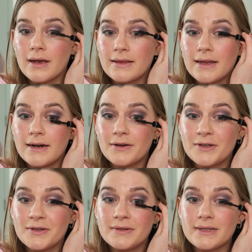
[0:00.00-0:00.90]
And then I'll
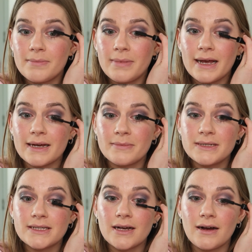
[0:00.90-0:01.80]
use a black
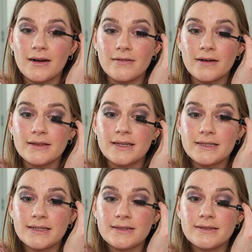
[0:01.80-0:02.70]
mascara.
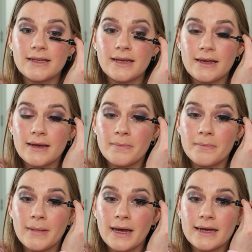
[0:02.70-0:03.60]
This is the
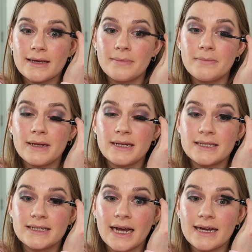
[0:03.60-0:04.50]
MAC Mini
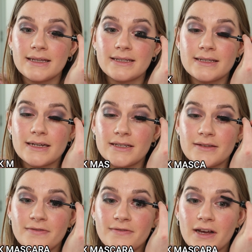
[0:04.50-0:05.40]
Stack. This is actually
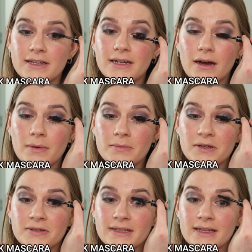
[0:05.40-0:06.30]
the first time I'm
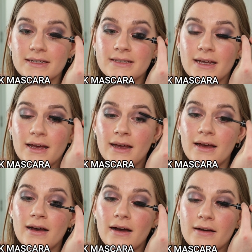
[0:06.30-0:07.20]
using this.
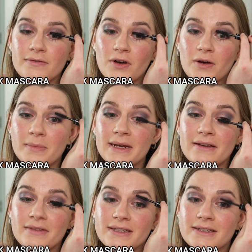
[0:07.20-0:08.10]
I've got a
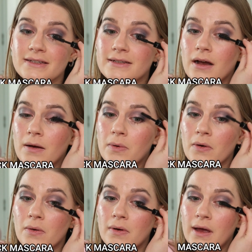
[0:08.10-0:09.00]
mini of this as a
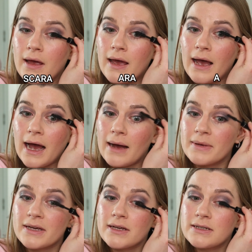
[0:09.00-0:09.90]
sample, and
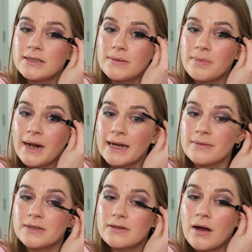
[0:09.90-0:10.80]
because it's a
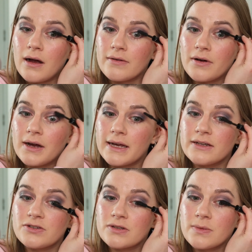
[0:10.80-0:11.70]
black mascara,
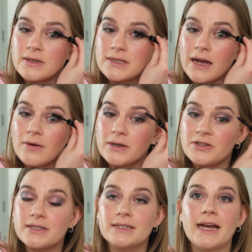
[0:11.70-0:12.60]
it's just been sat on my
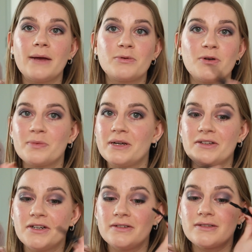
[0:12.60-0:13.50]
dressing table not
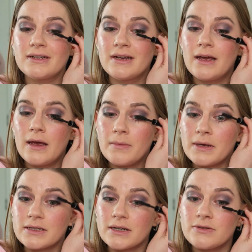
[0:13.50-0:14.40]
being used
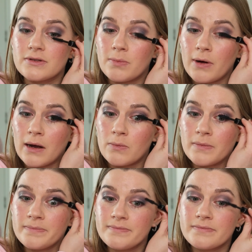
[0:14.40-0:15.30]
because I use a brown
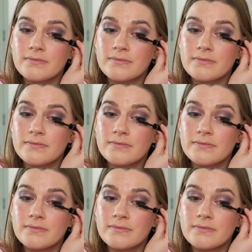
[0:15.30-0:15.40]
one.